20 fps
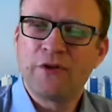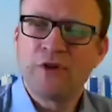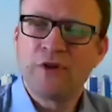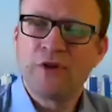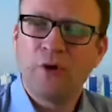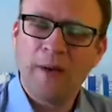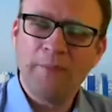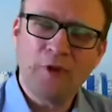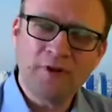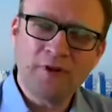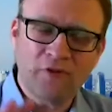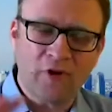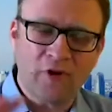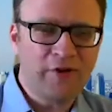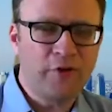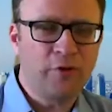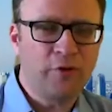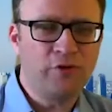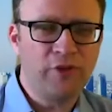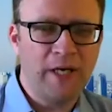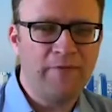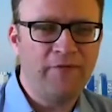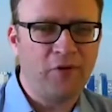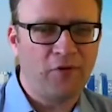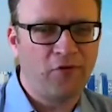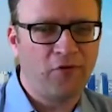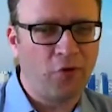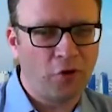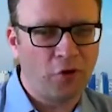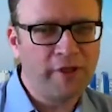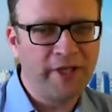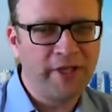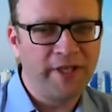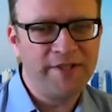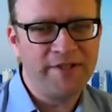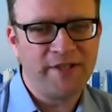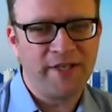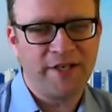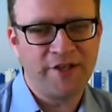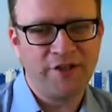I'm not trying to claim for 40.
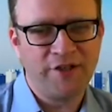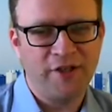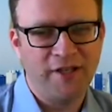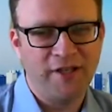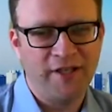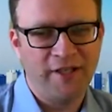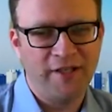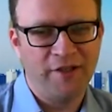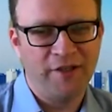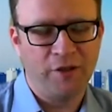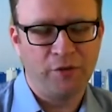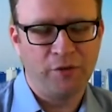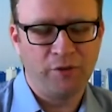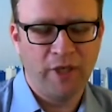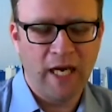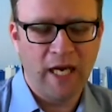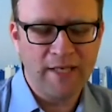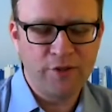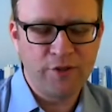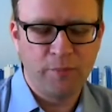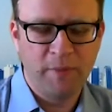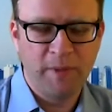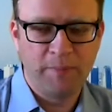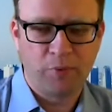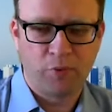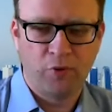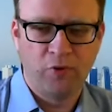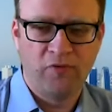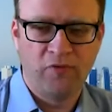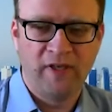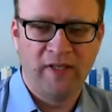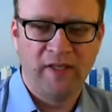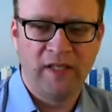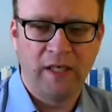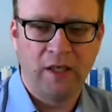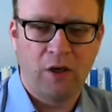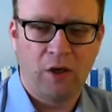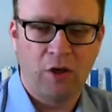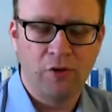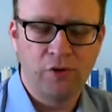It's actually, it has to be proven,
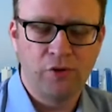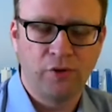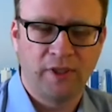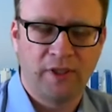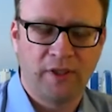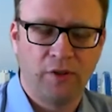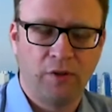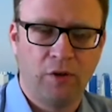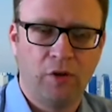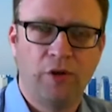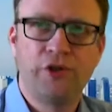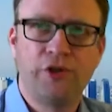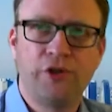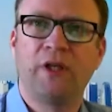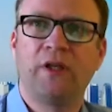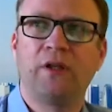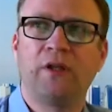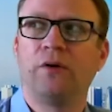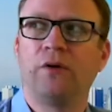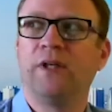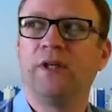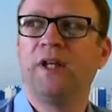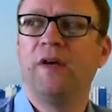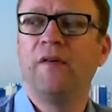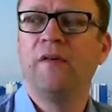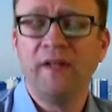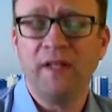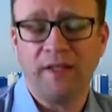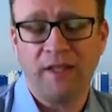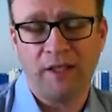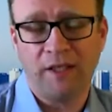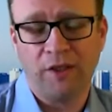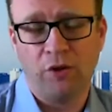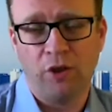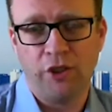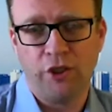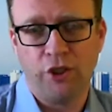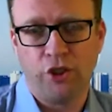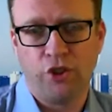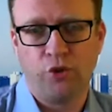and also technology and connectivity
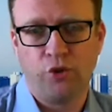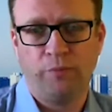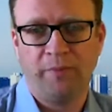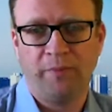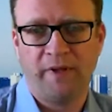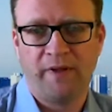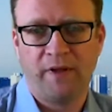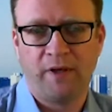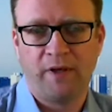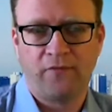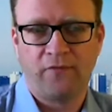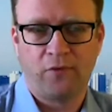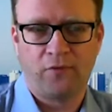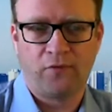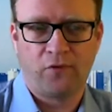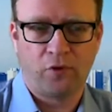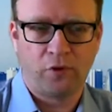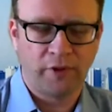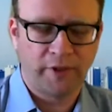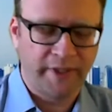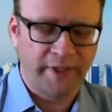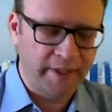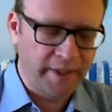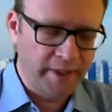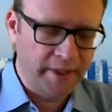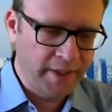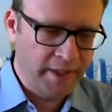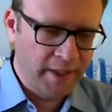technology should be there for 40.